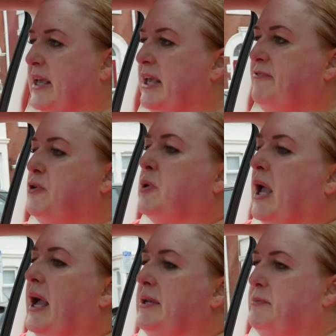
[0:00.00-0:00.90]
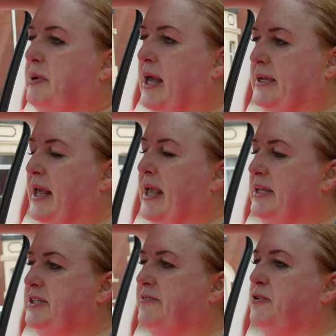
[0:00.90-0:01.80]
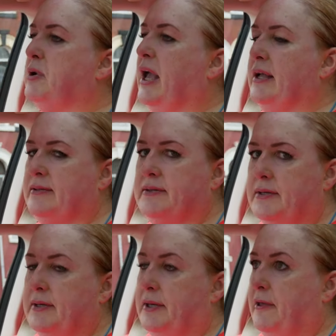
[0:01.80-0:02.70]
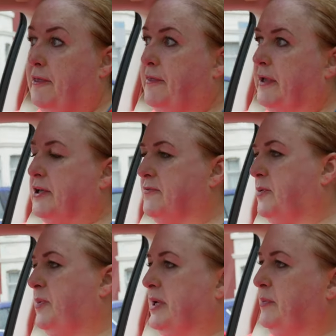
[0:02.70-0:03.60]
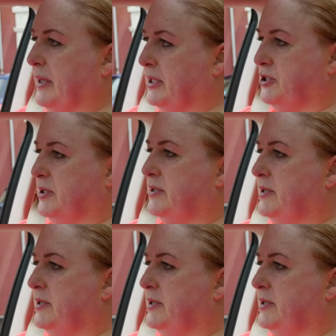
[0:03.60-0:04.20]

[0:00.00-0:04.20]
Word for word: if you can plan ahead, if you can think of the bigger picture.